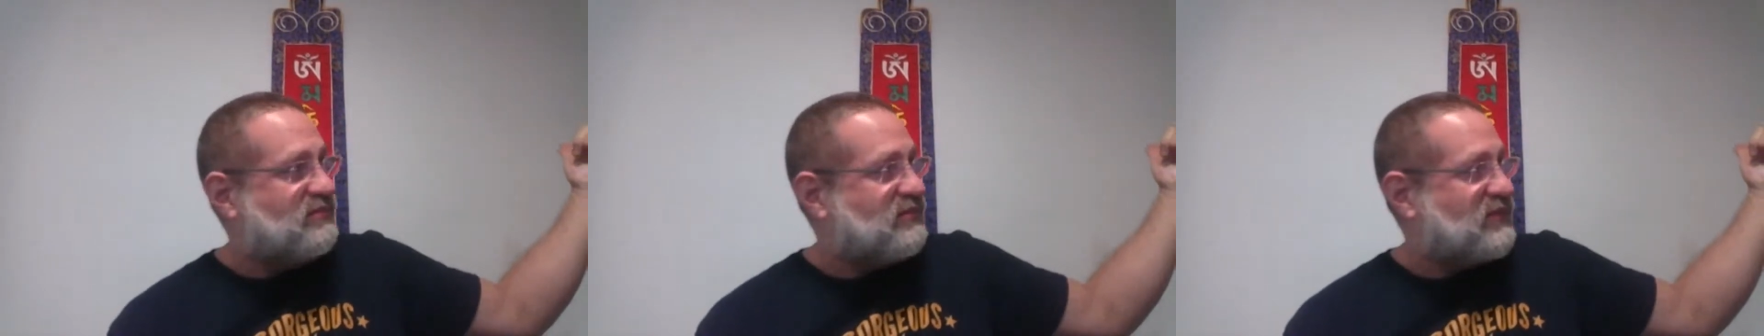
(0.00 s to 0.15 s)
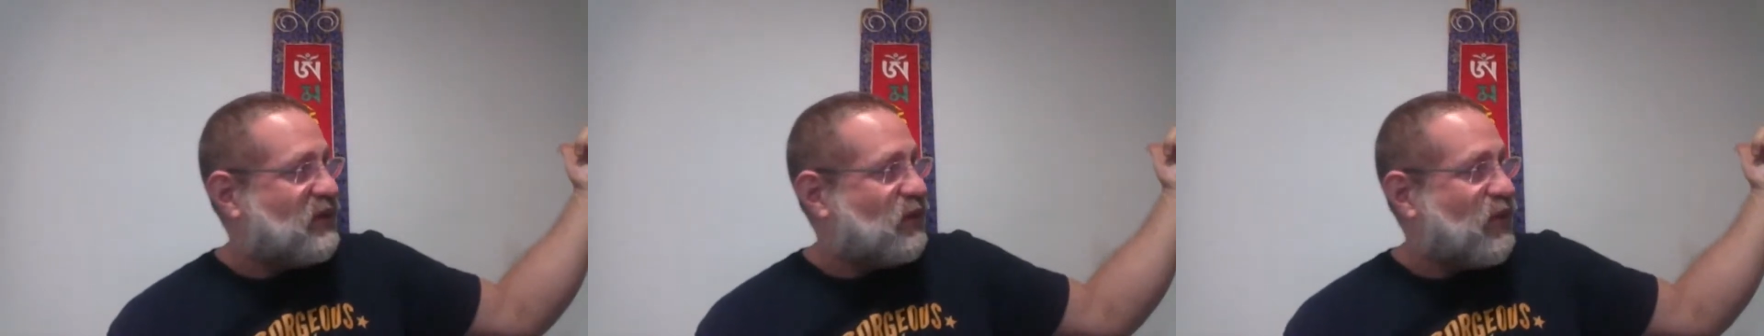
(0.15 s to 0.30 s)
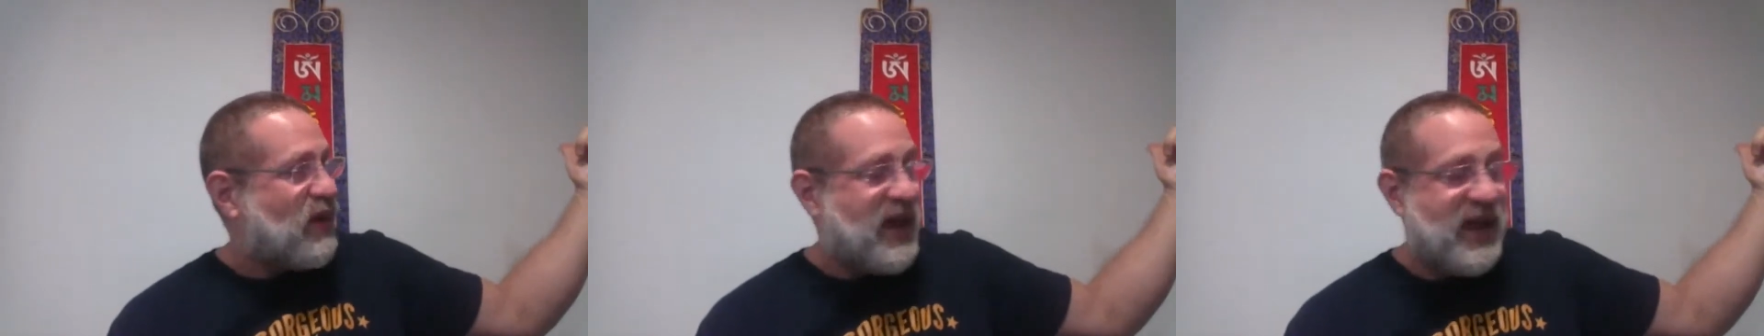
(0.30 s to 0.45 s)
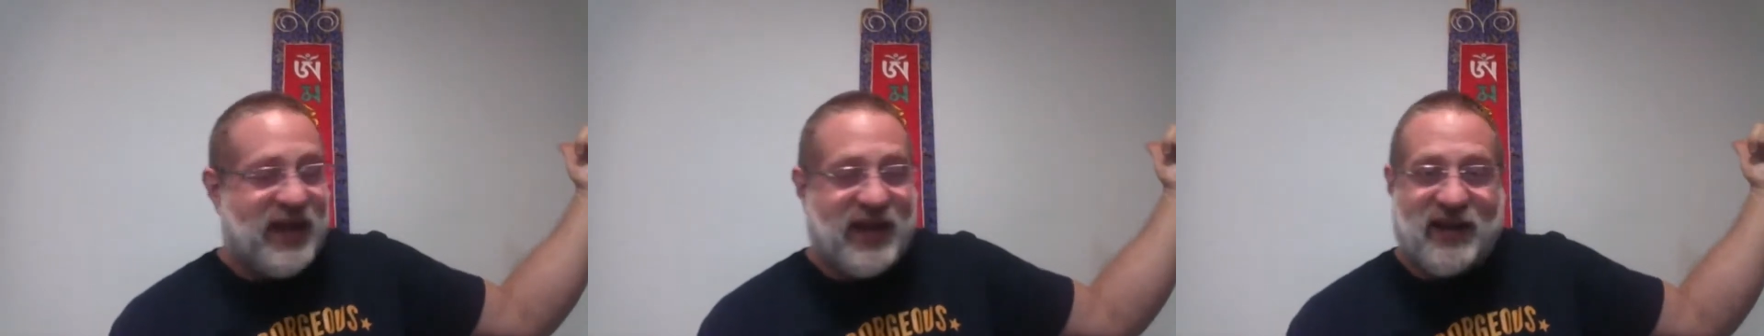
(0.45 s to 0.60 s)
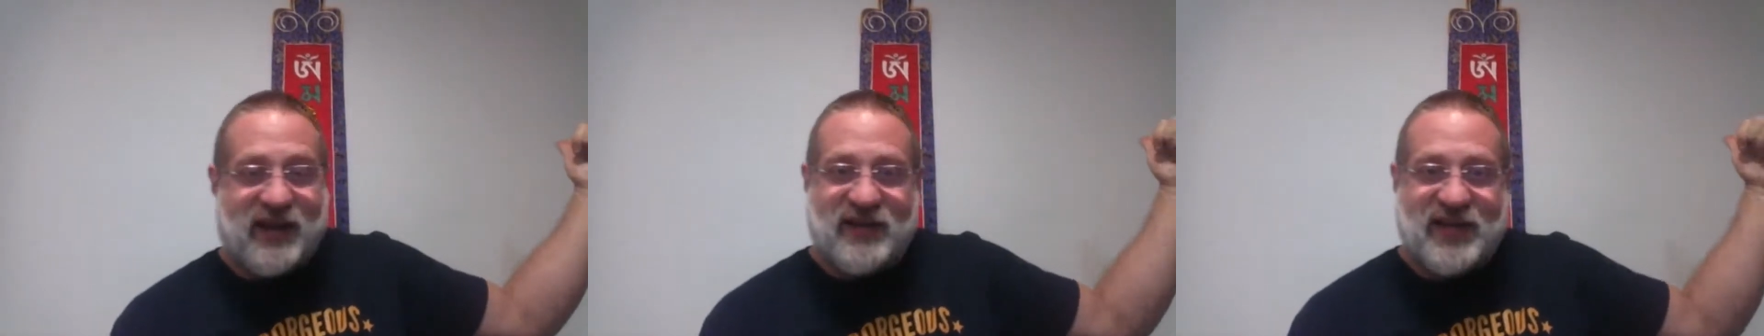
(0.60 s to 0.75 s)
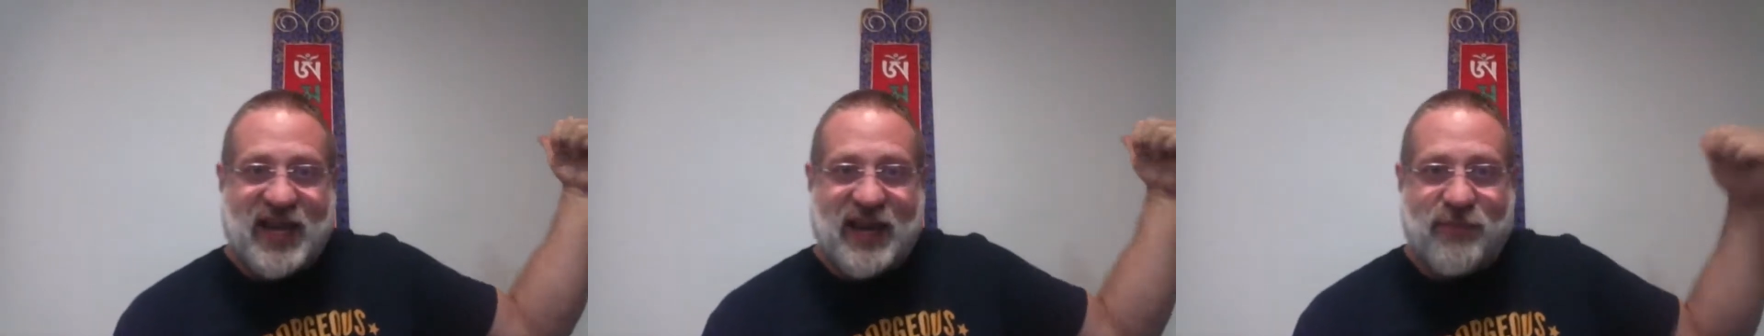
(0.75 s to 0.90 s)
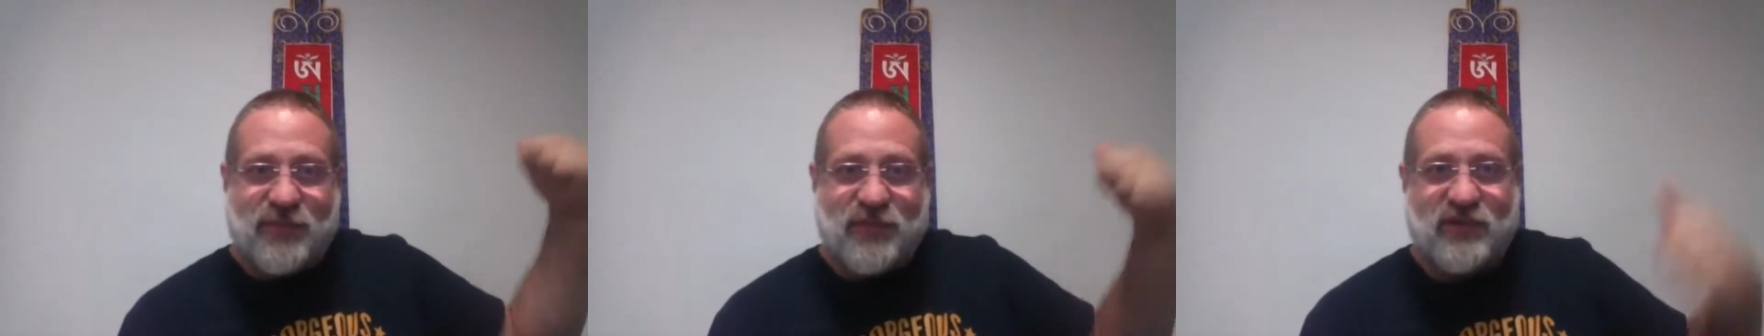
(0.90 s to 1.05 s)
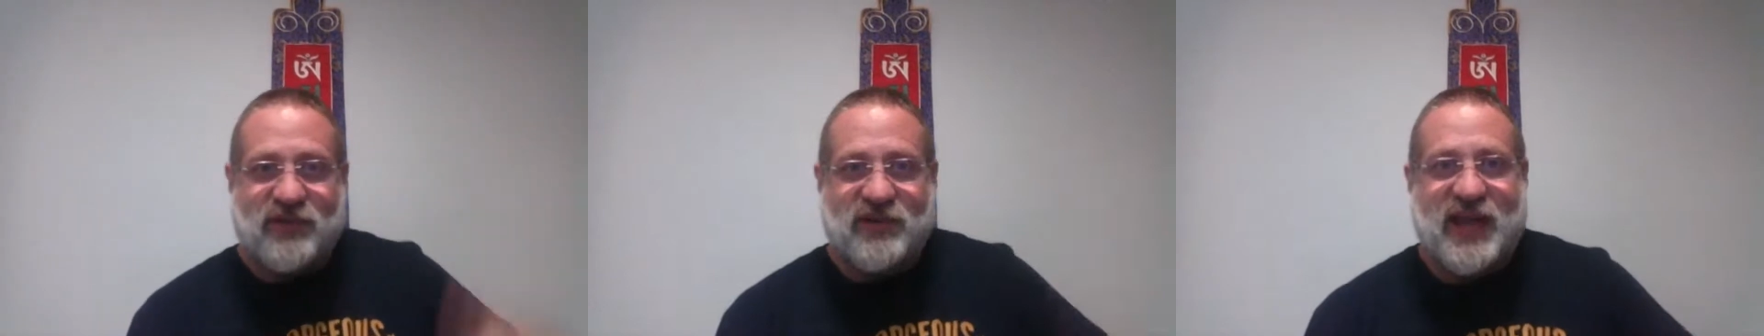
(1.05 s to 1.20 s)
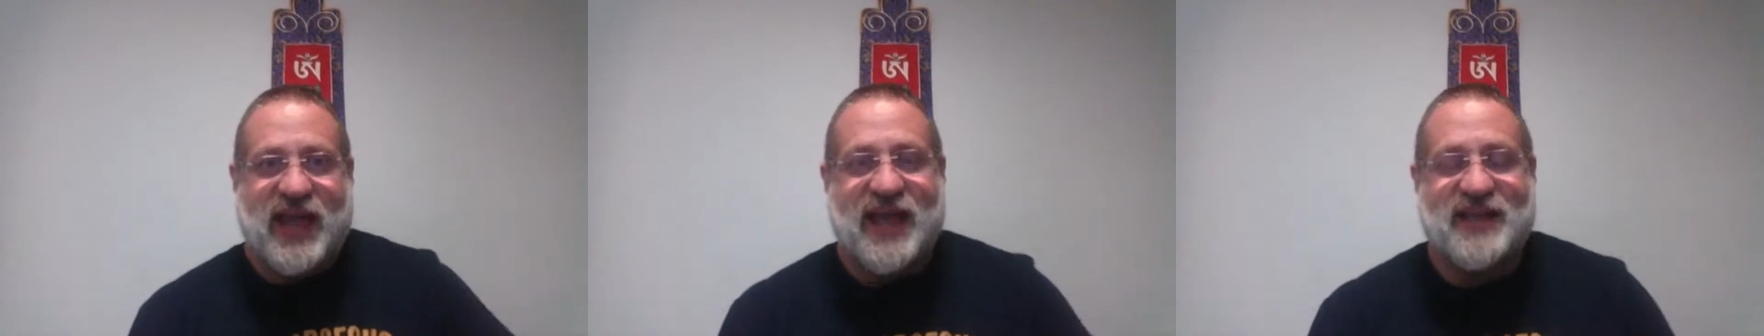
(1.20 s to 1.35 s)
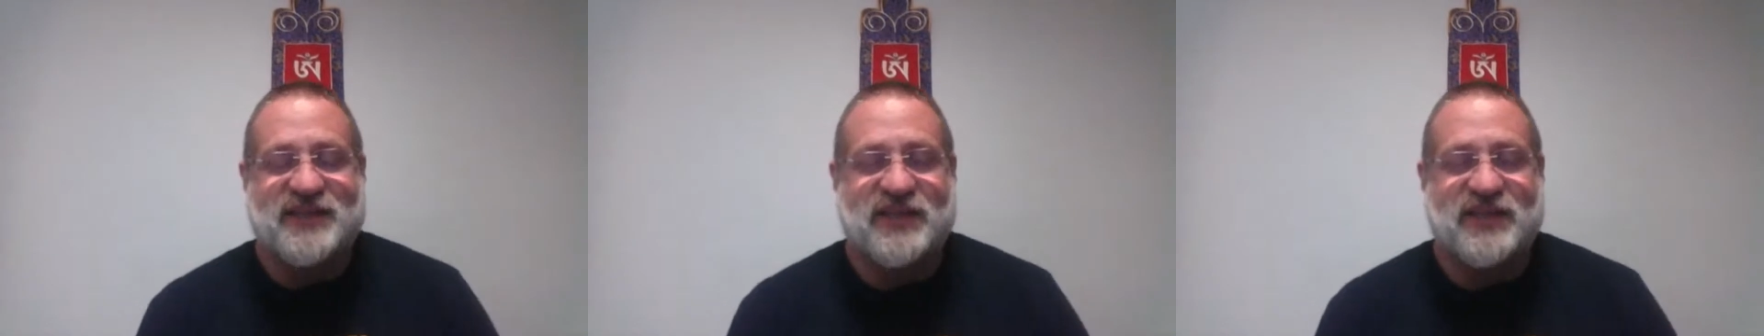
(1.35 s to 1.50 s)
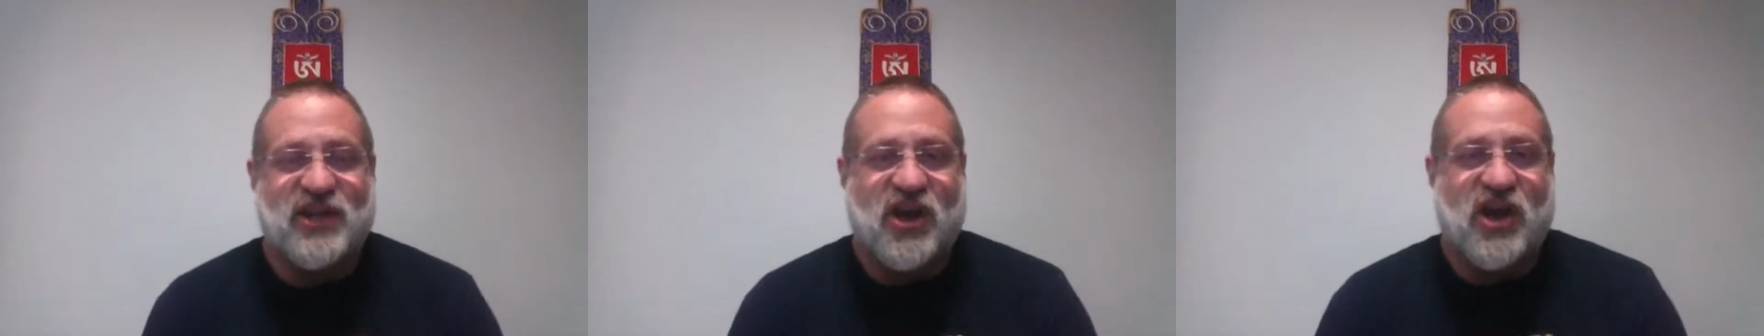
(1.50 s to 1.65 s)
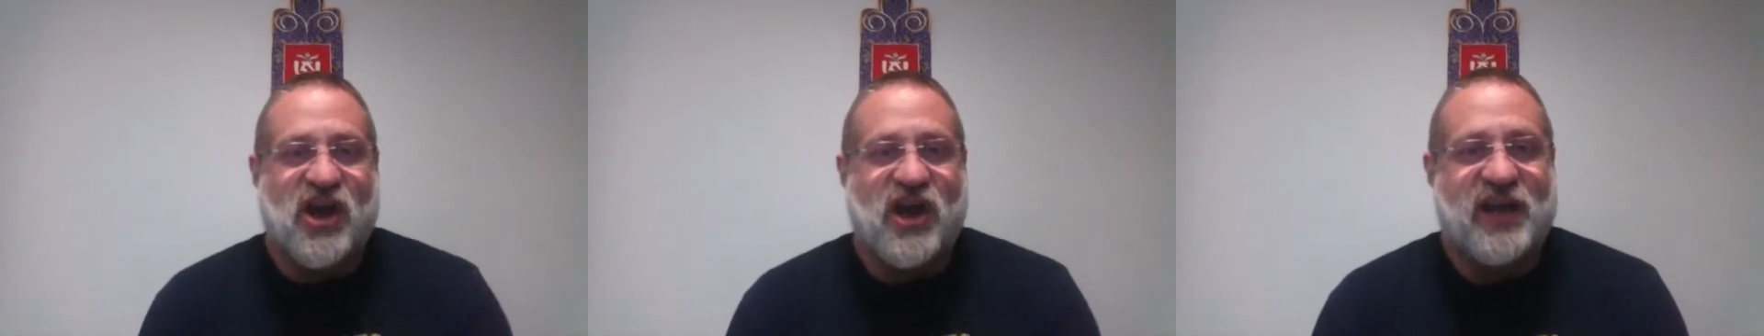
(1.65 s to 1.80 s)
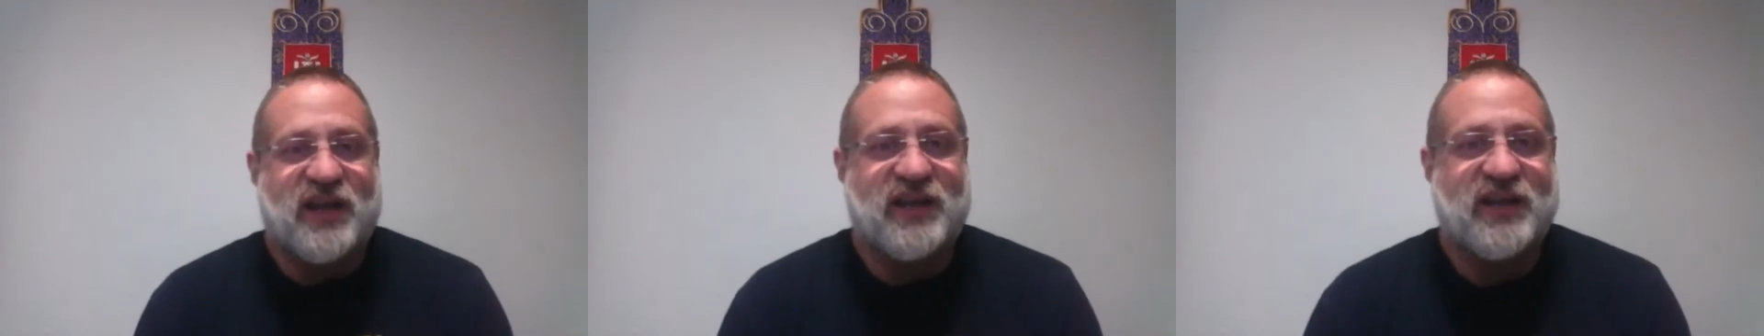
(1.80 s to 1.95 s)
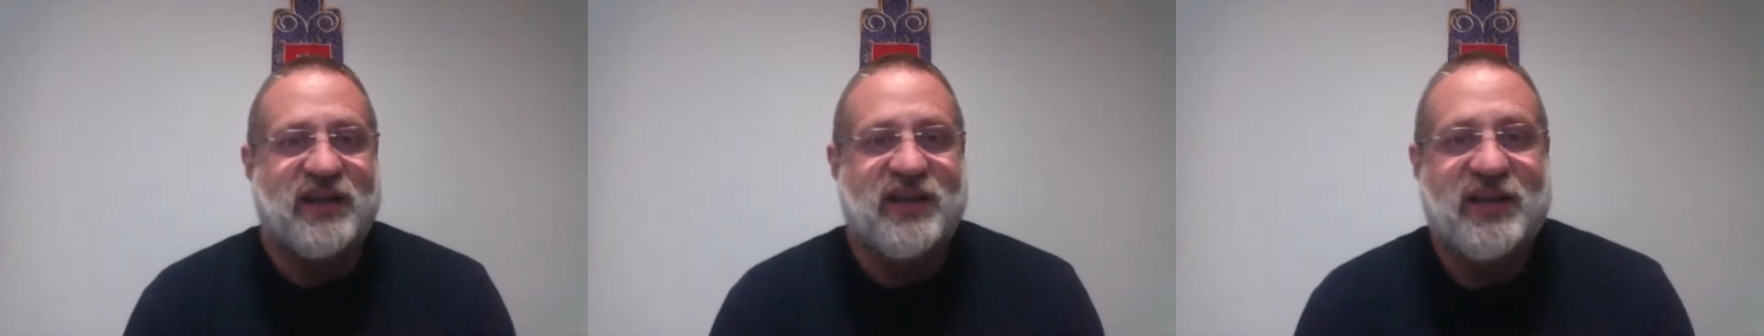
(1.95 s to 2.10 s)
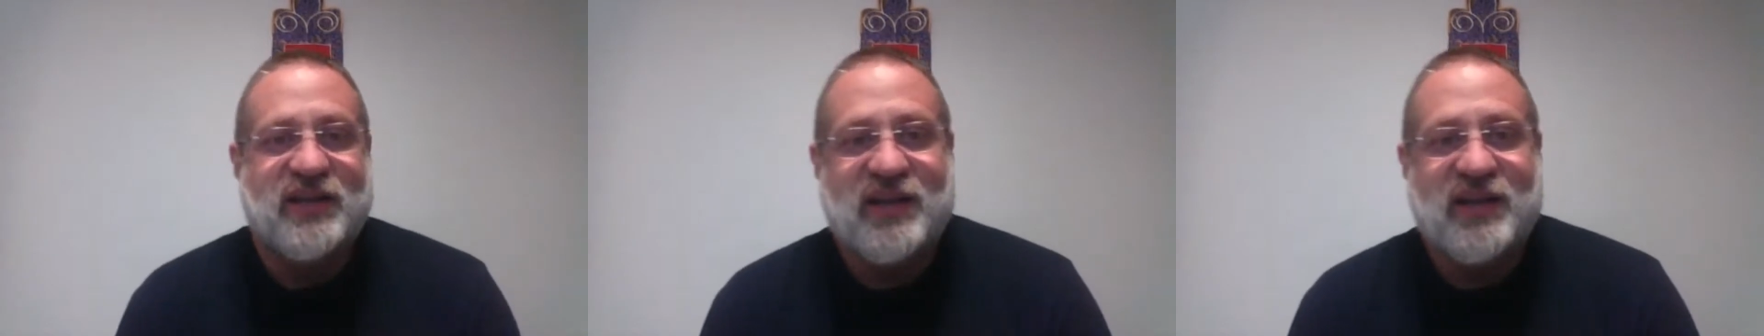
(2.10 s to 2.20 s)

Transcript: the way neighbor has a dog,